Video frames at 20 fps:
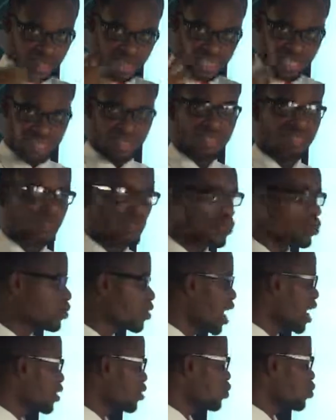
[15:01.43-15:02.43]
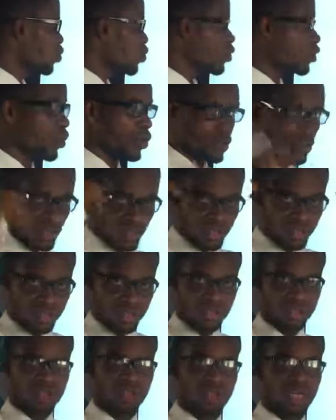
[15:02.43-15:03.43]
think. So right to thoughts.
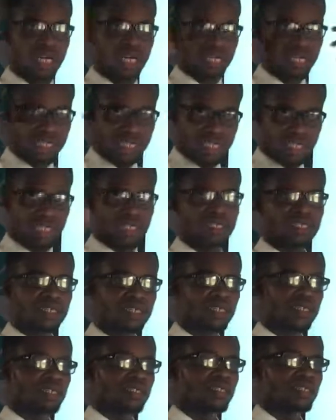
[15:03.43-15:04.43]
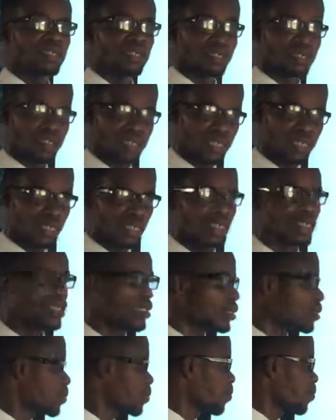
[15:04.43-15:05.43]
You can think. Think.
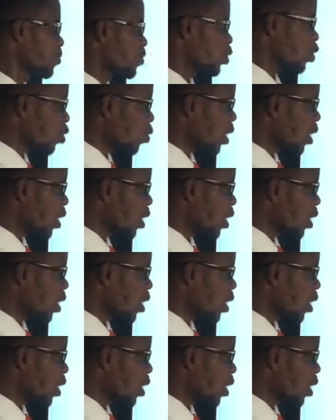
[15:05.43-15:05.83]
No